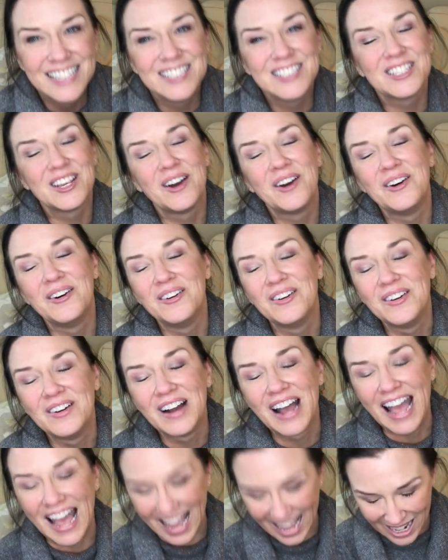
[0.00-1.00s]
So,
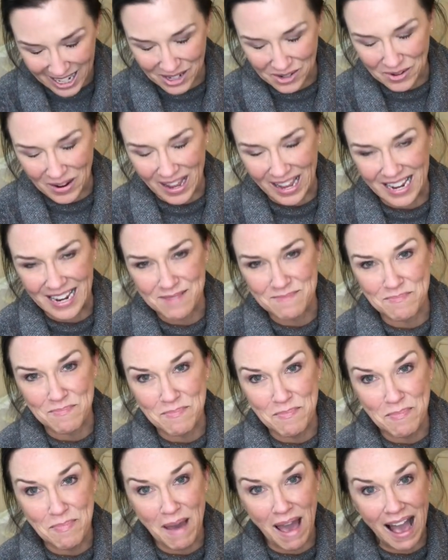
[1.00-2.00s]
anyway,
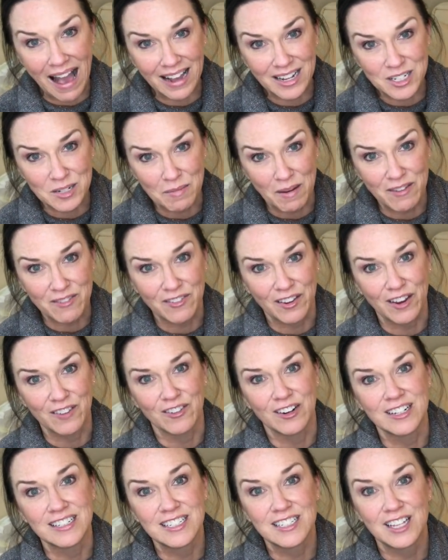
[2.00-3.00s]
back to my
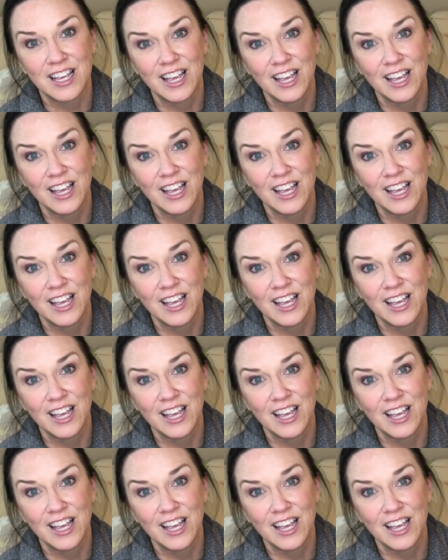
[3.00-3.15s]
favorites.